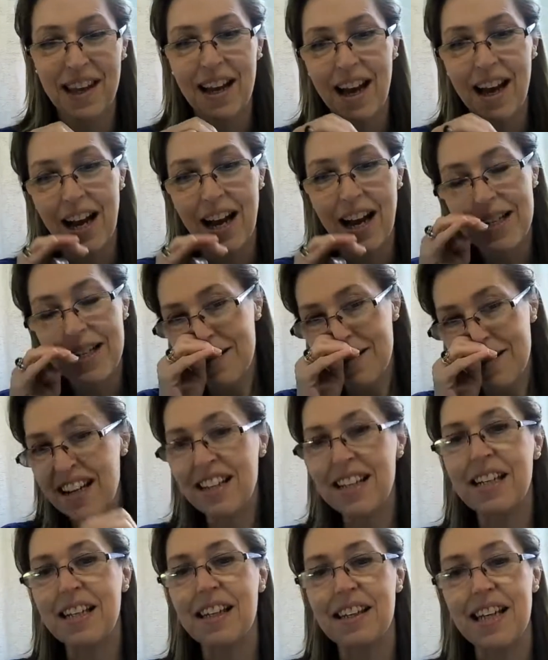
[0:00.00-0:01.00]
And so
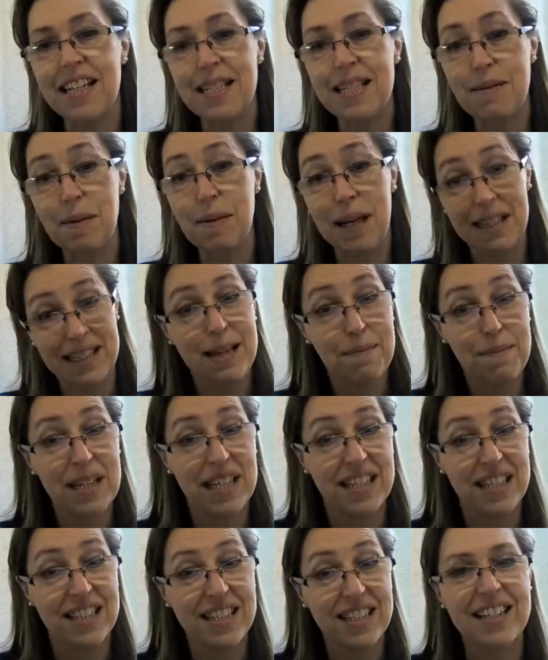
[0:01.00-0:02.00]
I think there's about 10
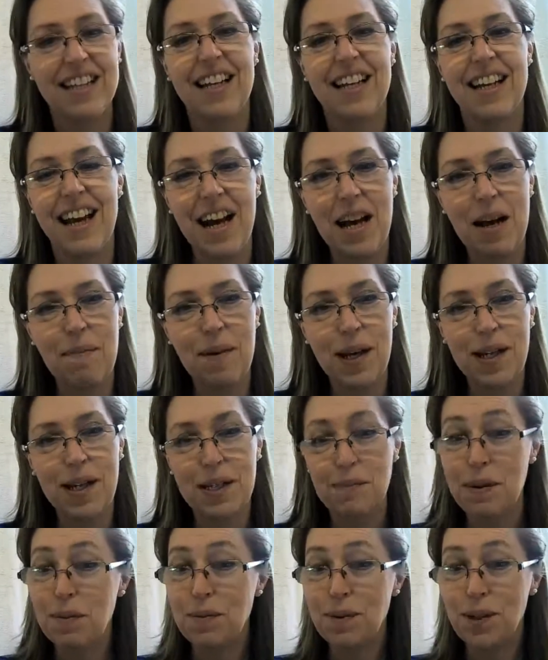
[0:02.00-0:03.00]
minutes
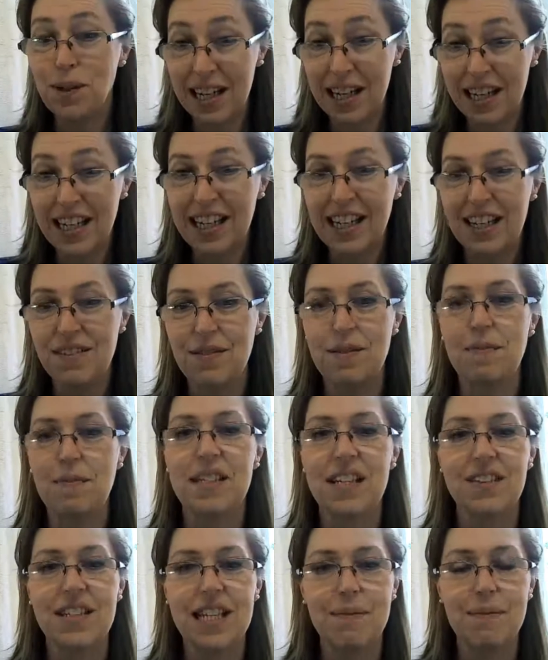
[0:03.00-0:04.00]
because people clearly give
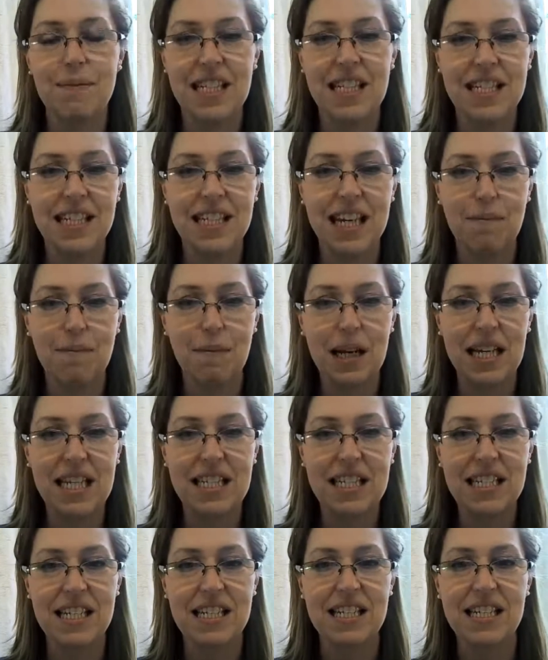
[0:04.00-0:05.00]
themselves 10 minutes to get
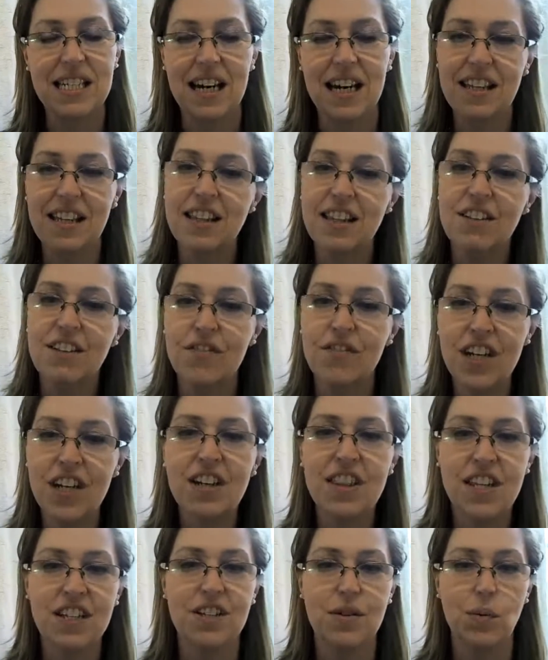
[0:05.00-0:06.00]
places. I think the
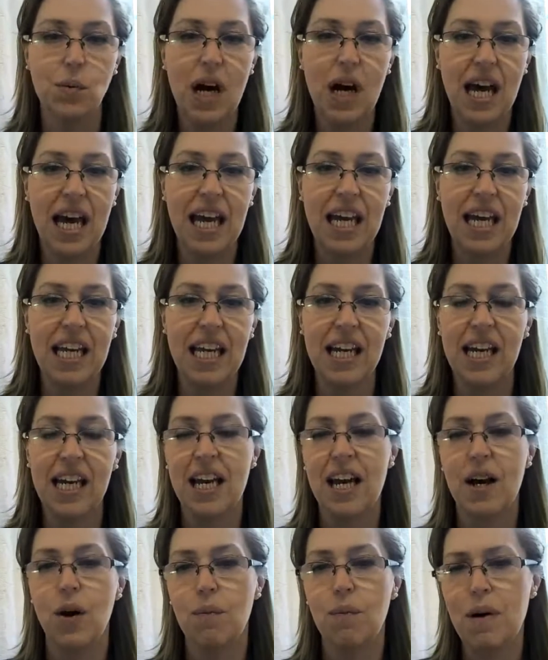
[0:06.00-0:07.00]
furthest away
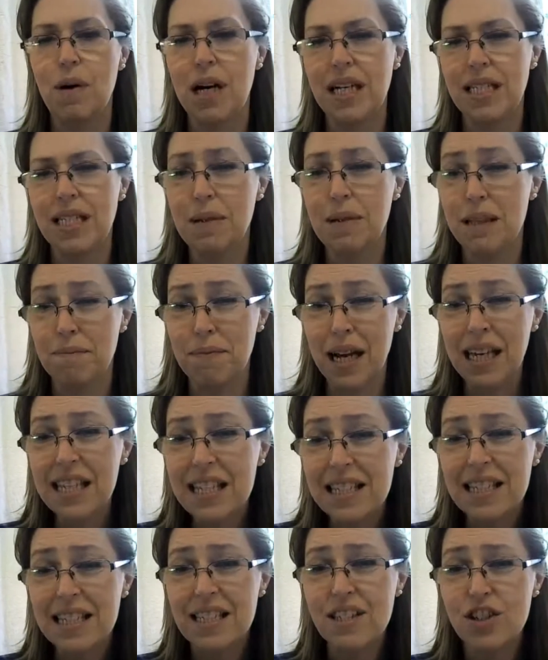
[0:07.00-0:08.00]
might be the
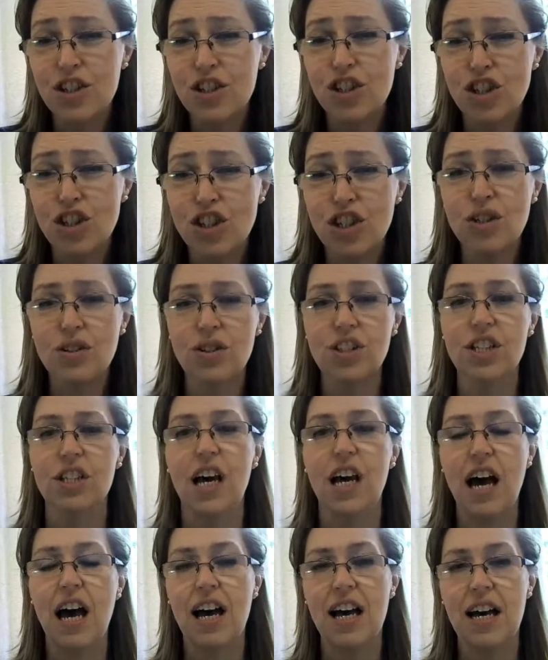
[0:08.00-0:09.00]
Maths Institute.
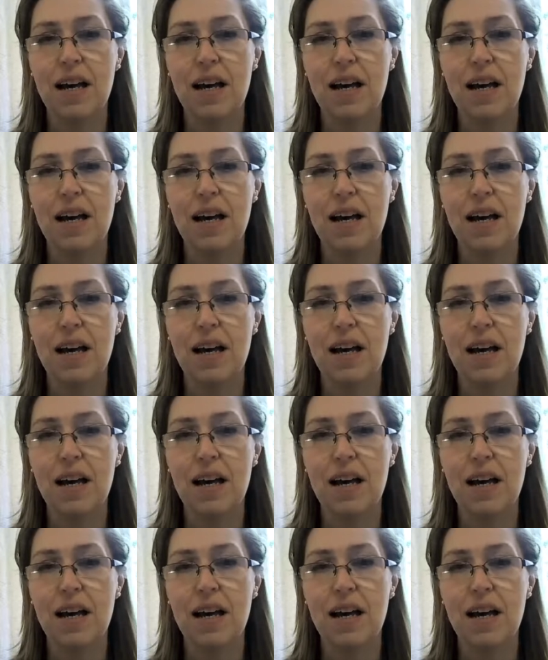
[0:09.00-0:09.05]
